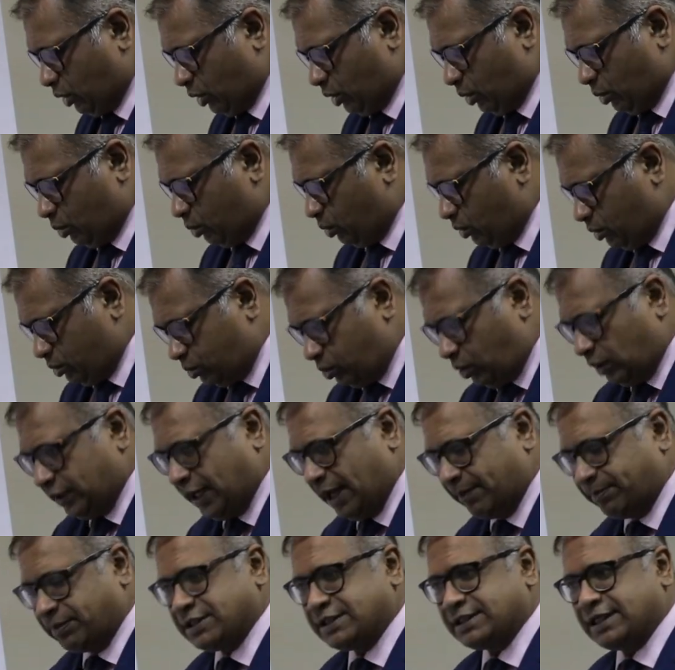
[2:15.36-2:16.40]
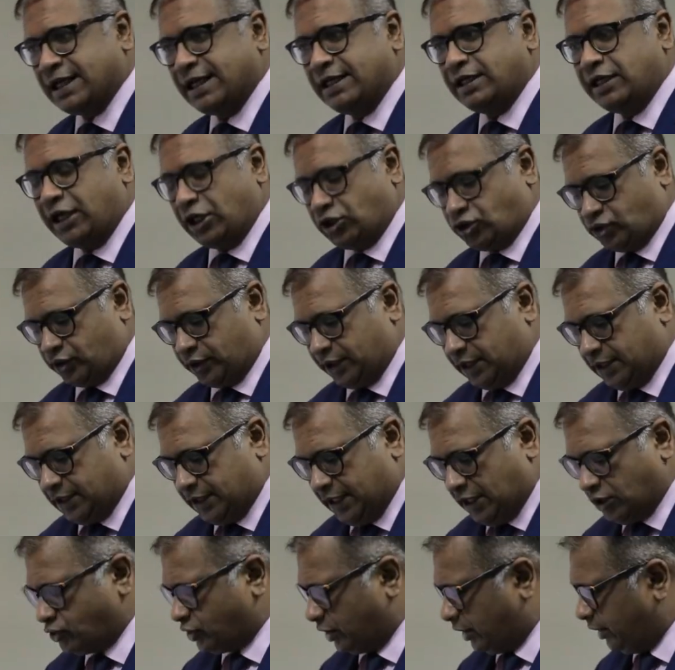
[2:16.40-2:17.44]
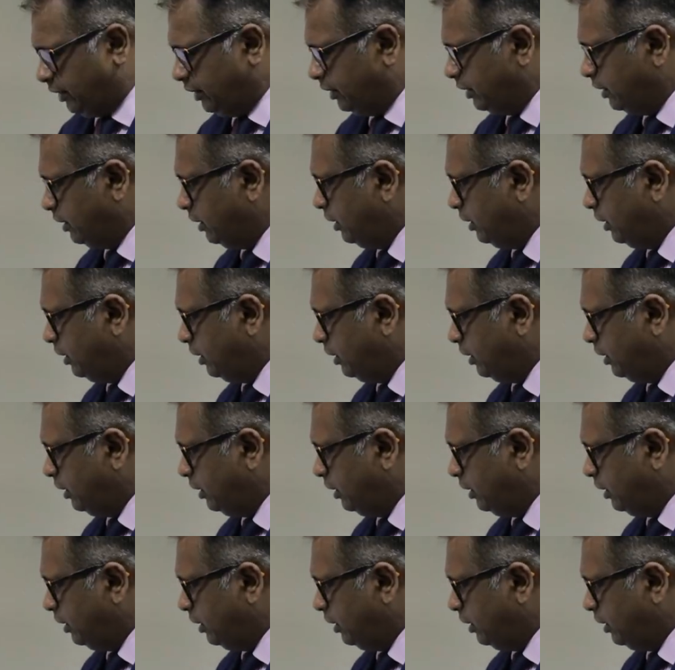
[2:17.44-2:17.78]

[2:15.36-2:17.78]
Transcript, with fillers: what happens in nature? In nature,